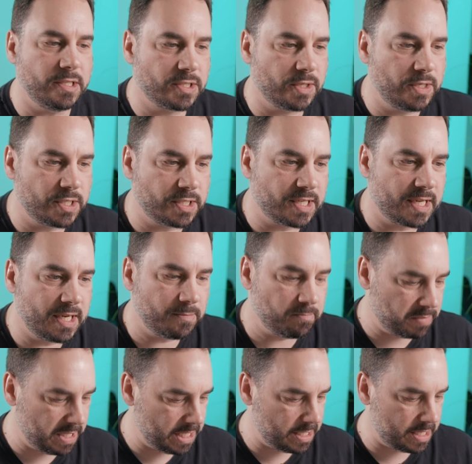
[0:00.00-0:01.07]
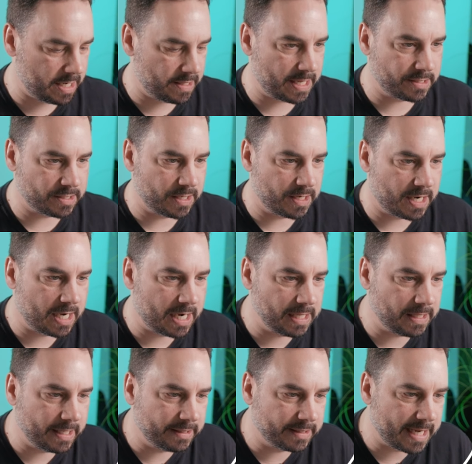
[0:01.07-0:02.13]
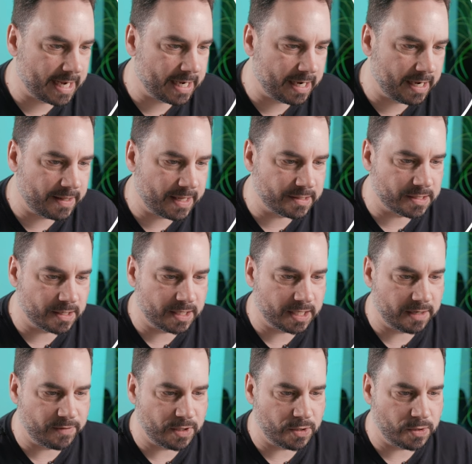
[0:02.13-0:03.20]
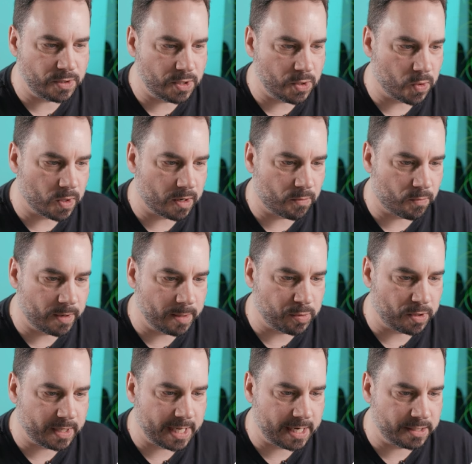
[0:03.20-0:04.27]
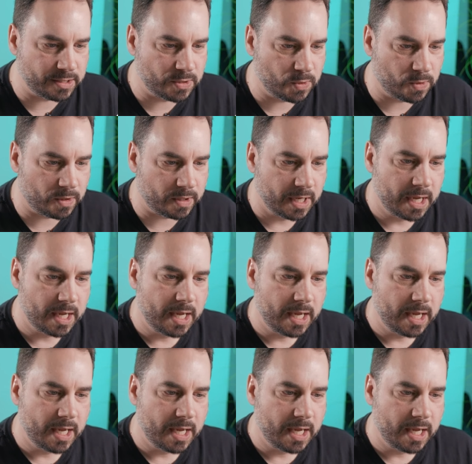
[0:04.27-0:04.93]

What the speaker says: So you just hit B and that's going to highlight that, and that's going to give you your ripple edit tool.